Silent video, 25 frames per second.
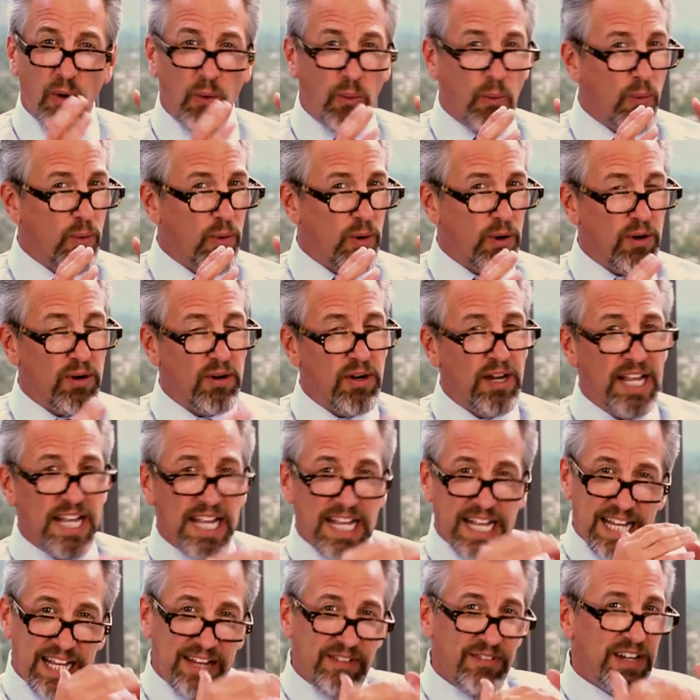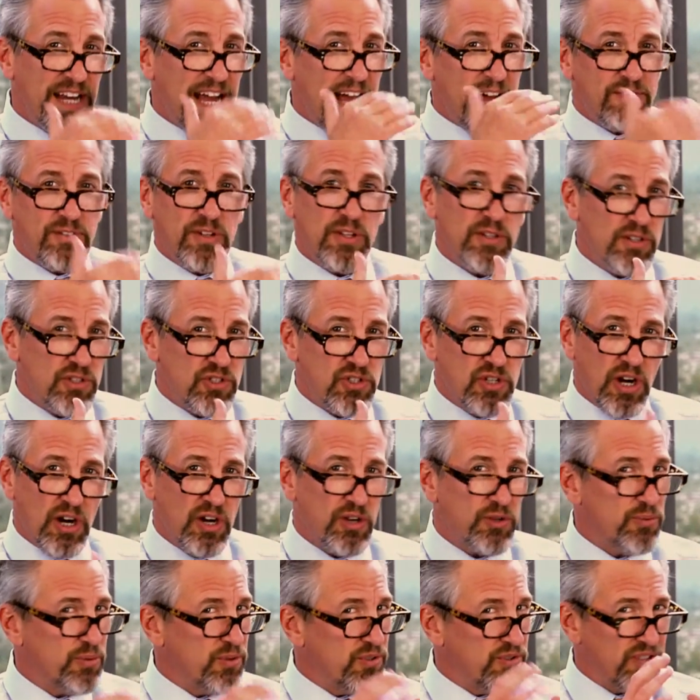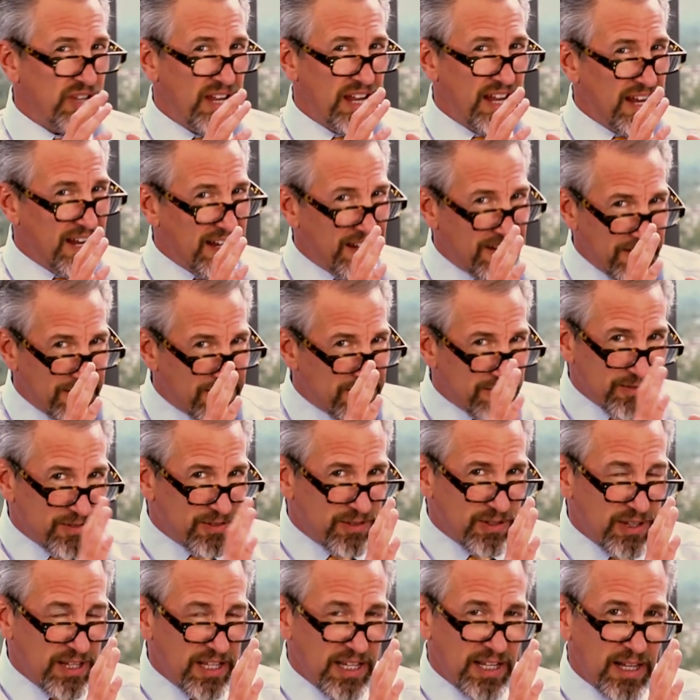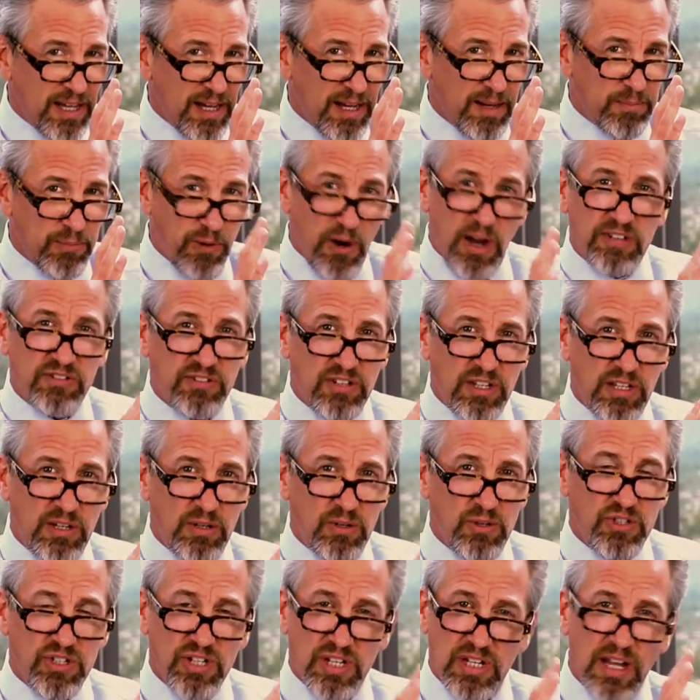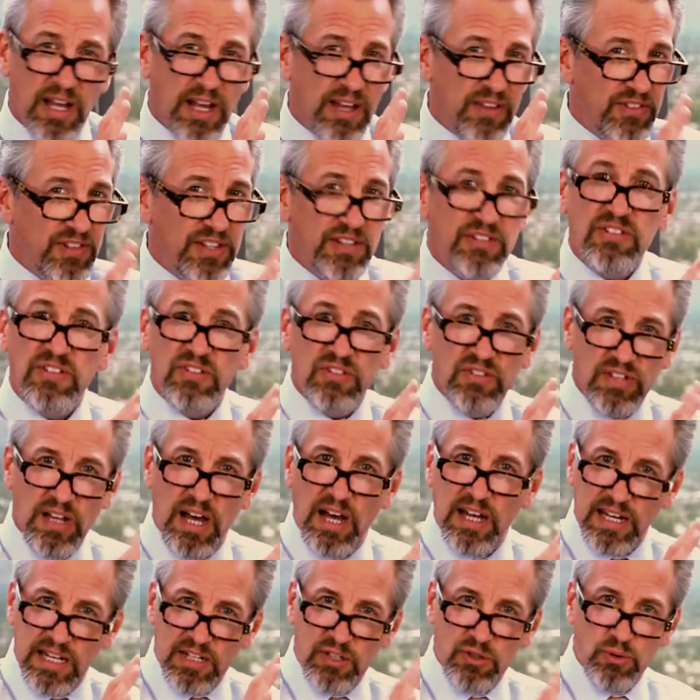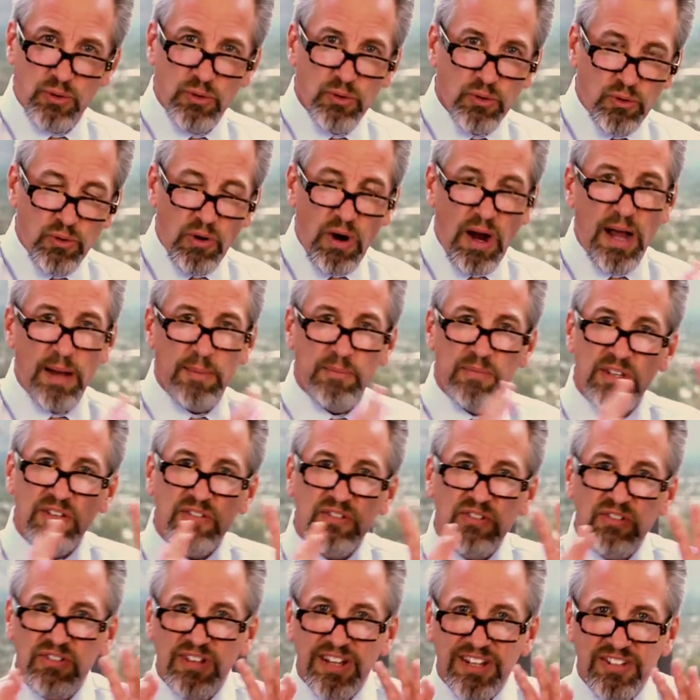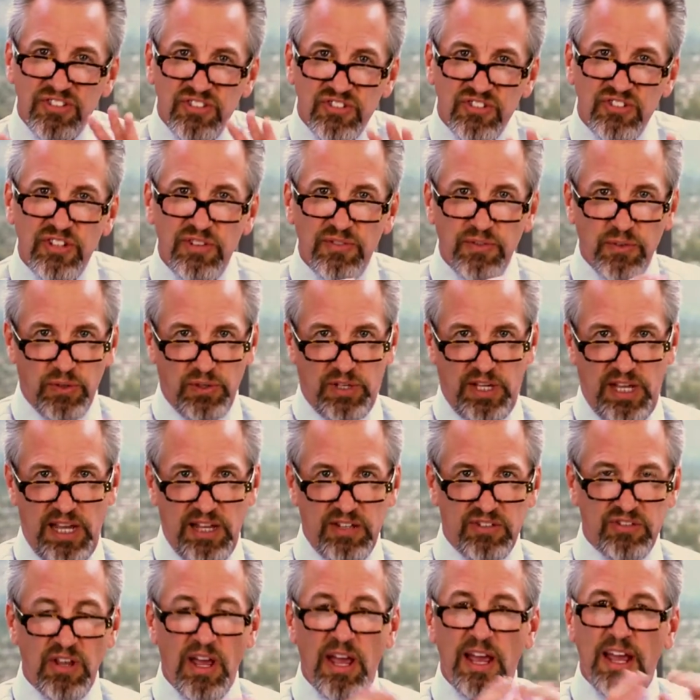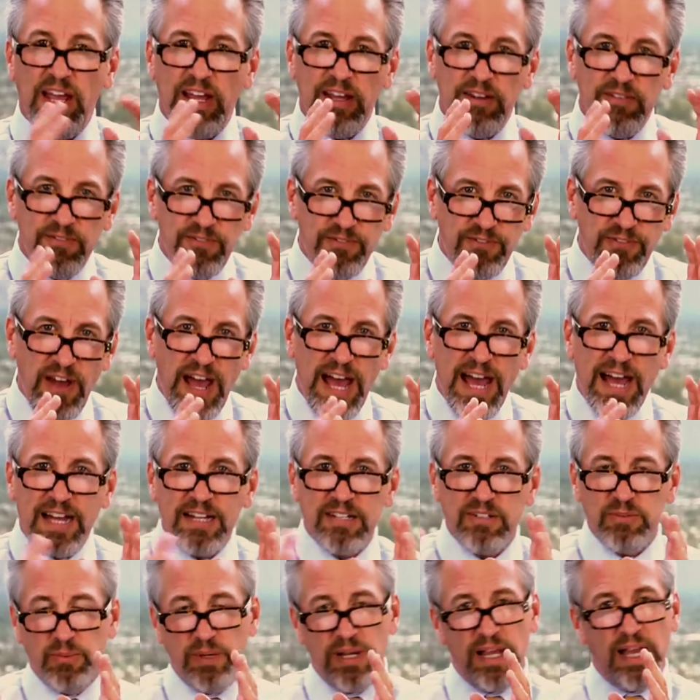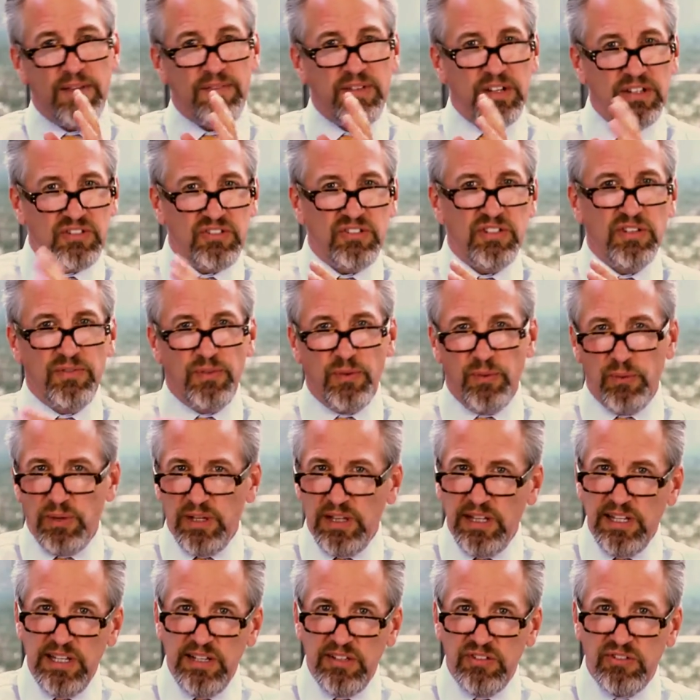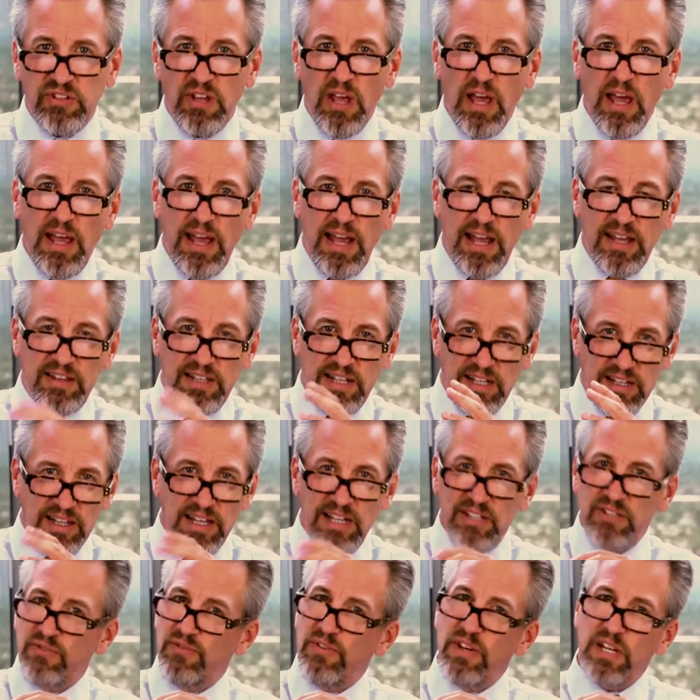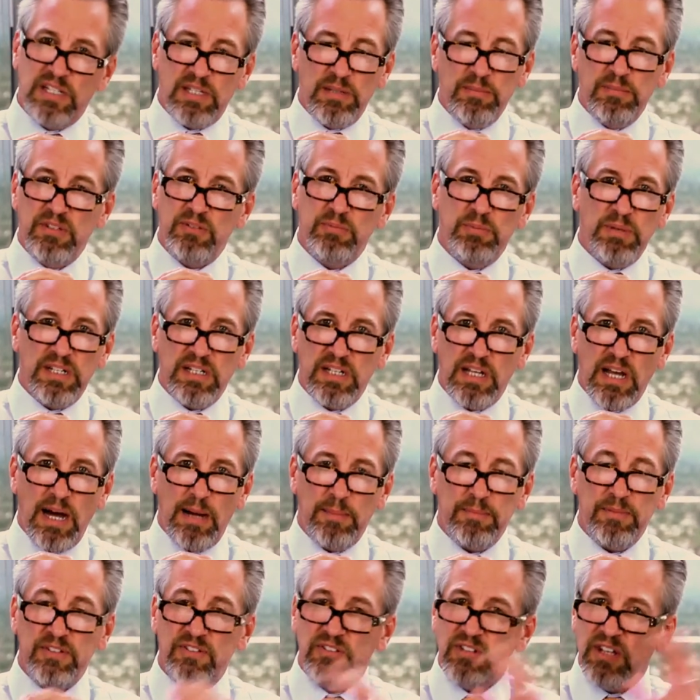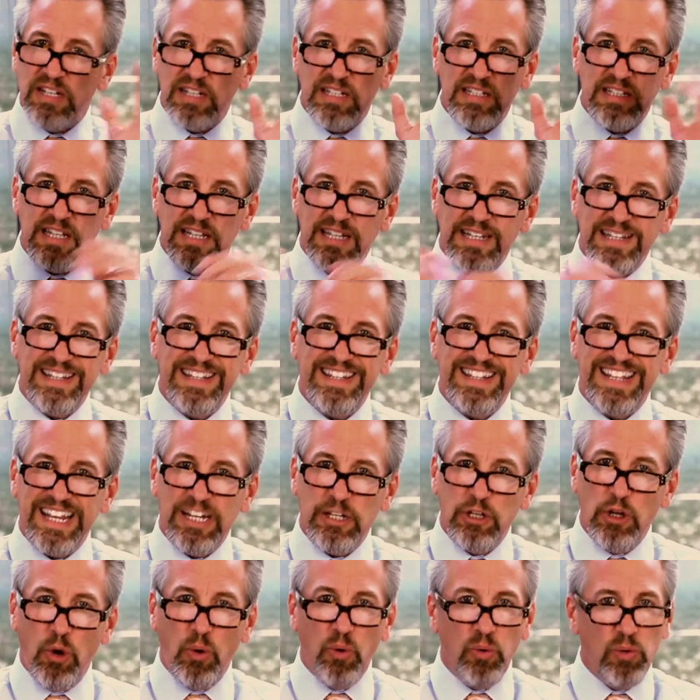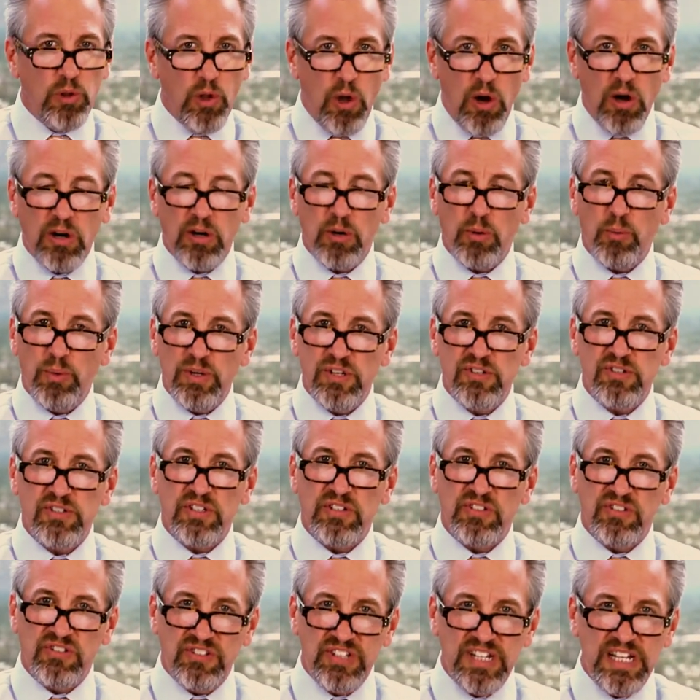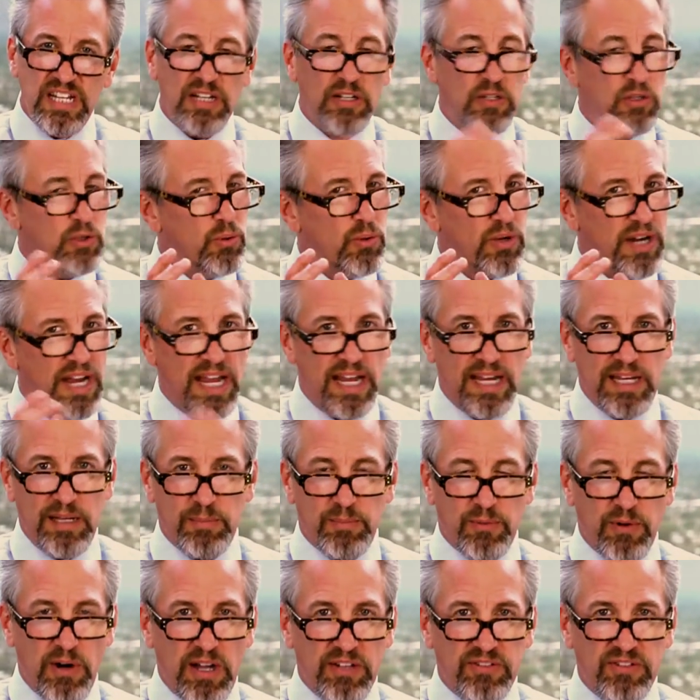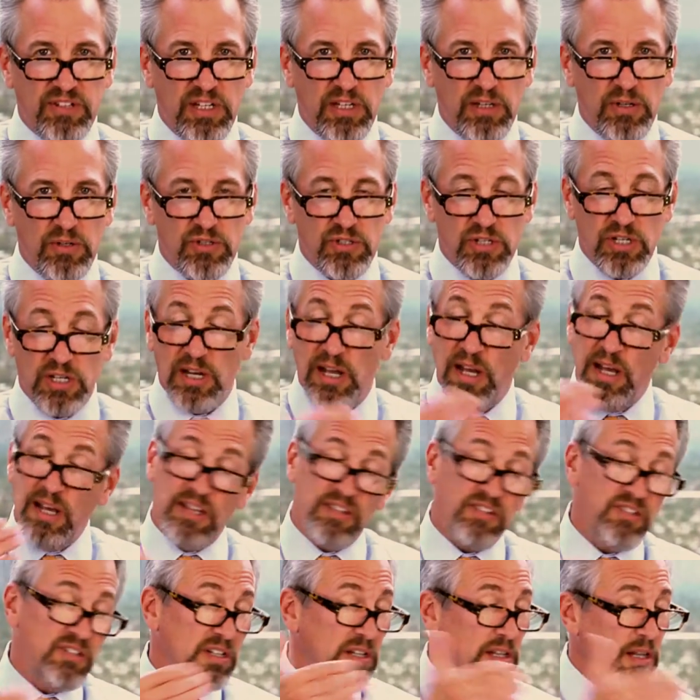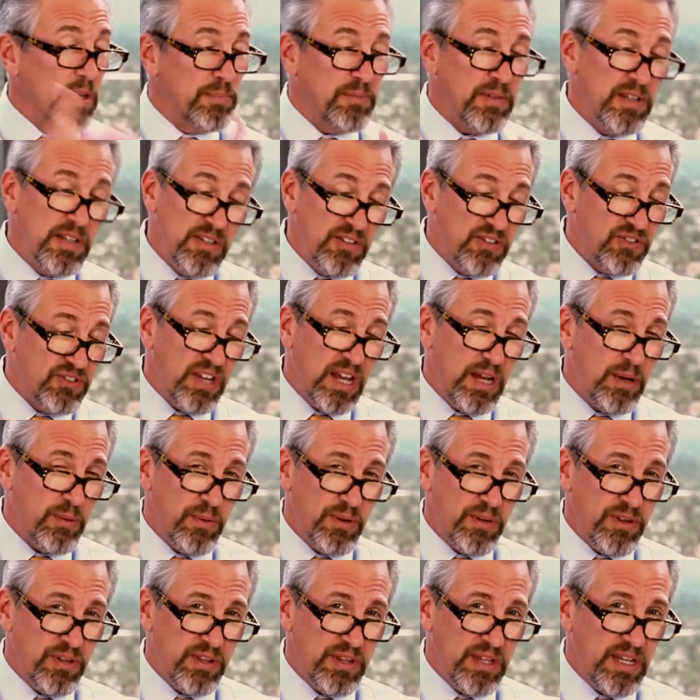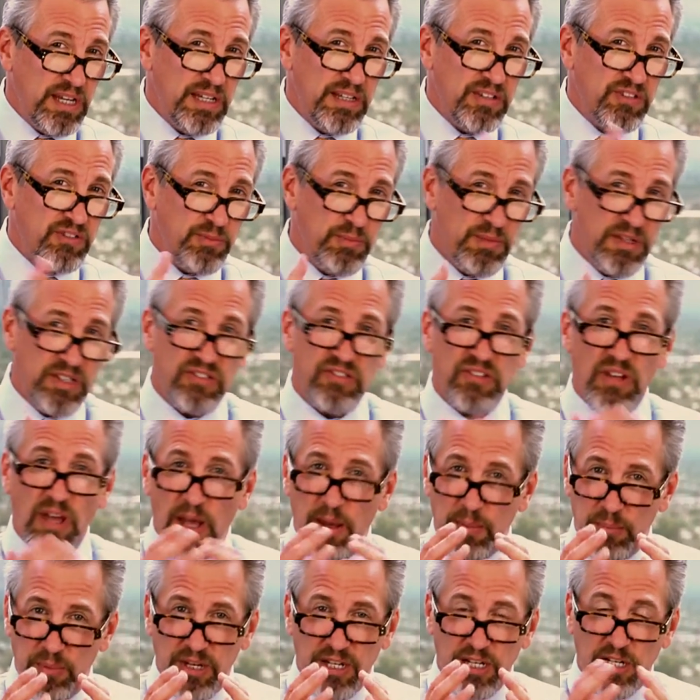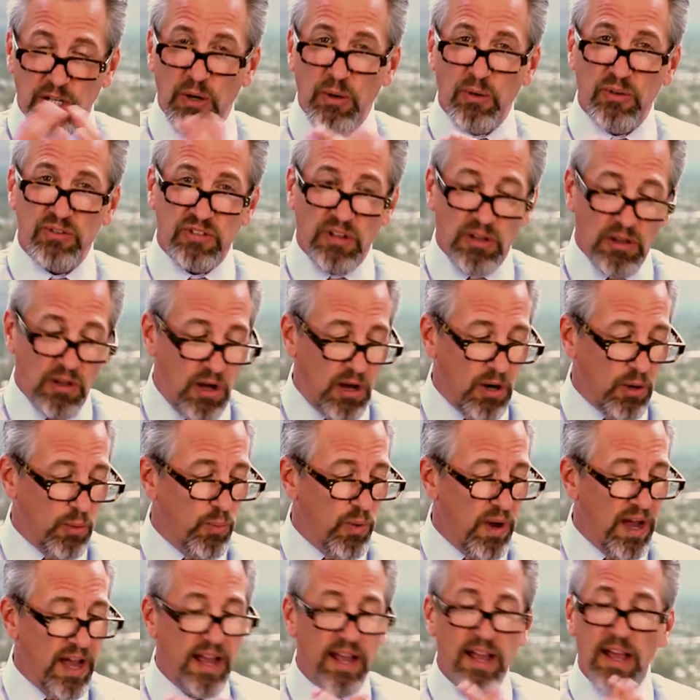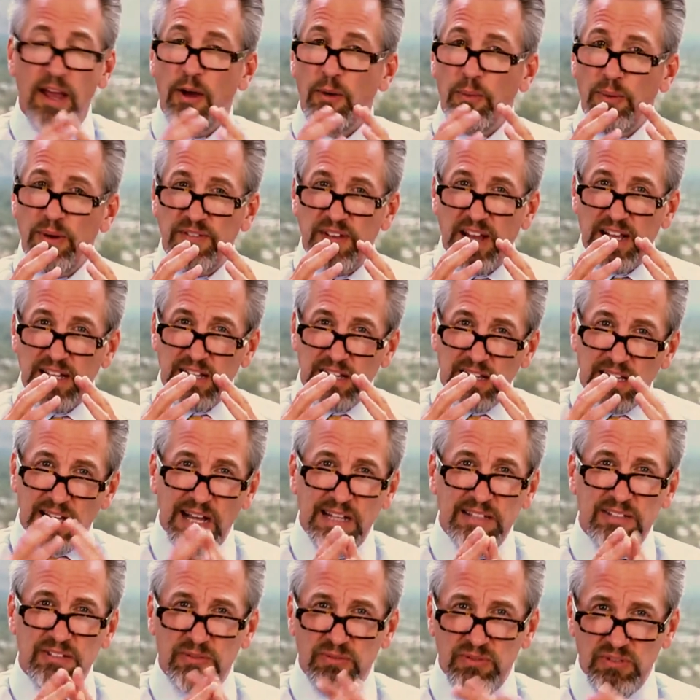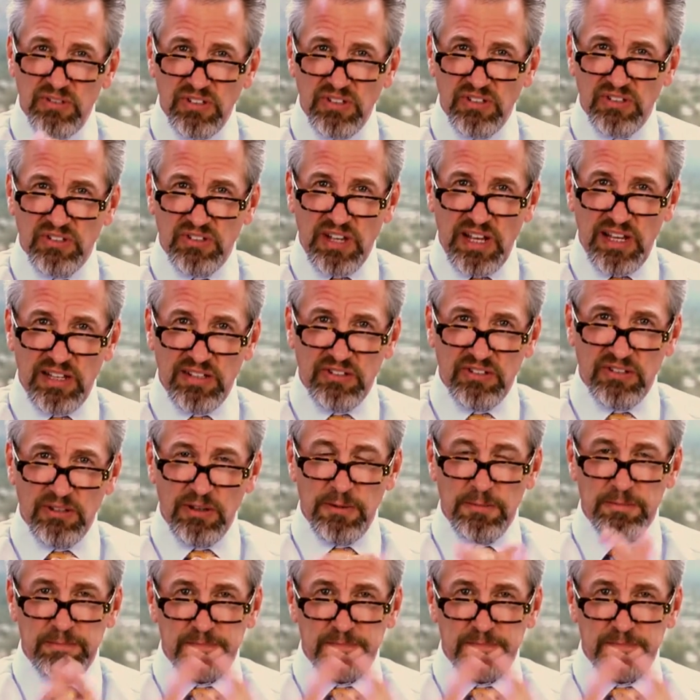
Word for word: Or even after they're charged, we're saying, to the uh, prosecution, this is not a true crime, this is a civil case. In fact, we have a civil release and the alleged victim has been compensated and they no longer wish to seek nor aid in prosecution. Still up to the state whether they dismiss, but it goes a long way. We've had lots of success